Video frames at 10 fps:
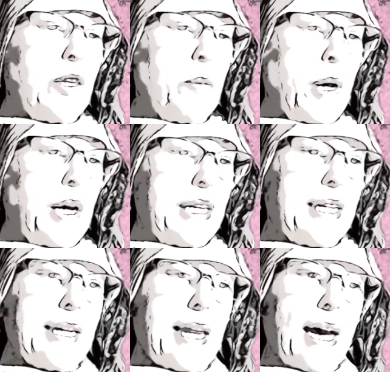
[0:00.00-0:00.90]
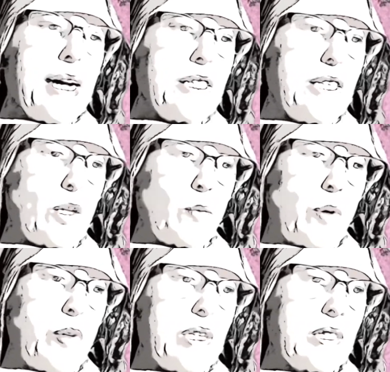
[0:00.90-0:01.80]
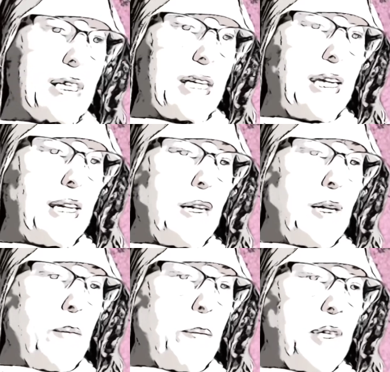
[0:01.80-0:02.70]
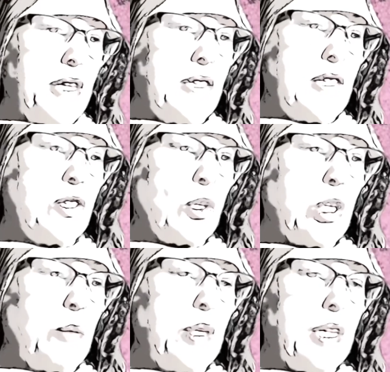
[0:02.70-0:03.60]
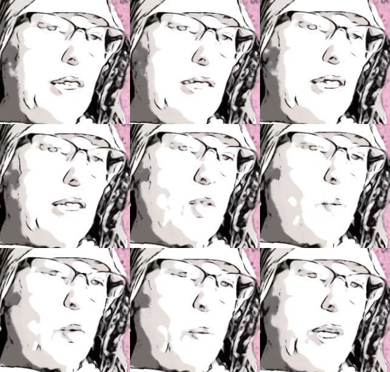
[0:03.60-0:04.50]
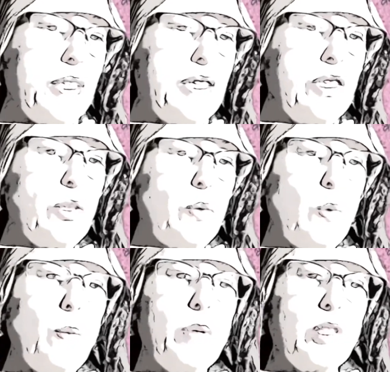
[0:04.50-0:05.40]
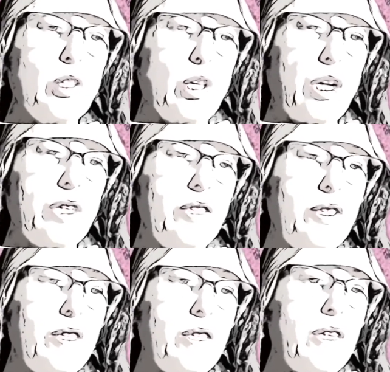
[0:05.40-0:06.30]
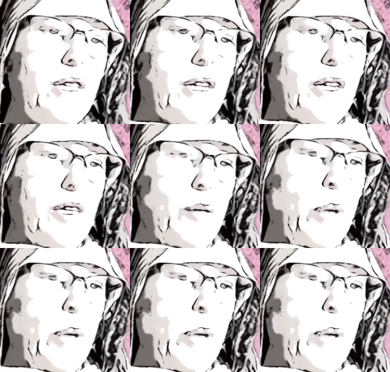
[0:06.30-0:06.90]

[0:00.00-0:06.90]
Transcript: The body can act erroneously, but this is only because it is responding to misthought. The